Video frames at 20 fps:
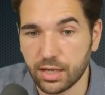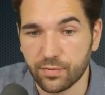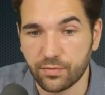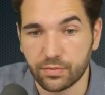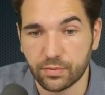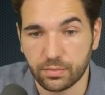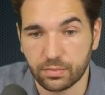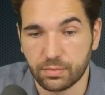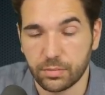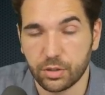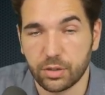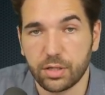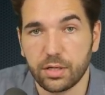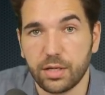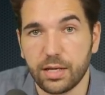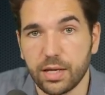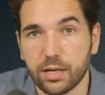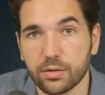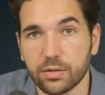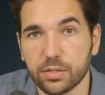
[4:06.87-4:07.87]
if they're going
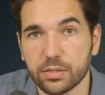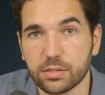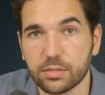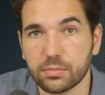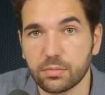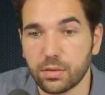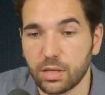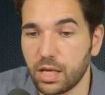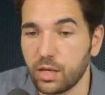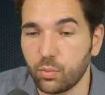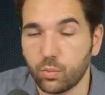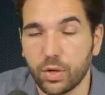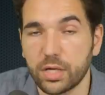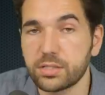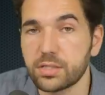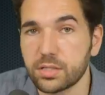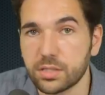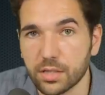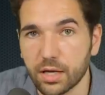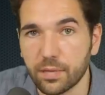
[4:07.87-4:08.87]
to hear this, it
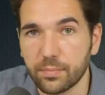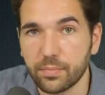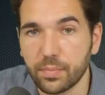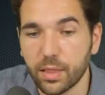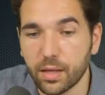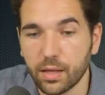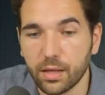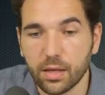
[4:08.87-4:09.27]
wasn't dumb.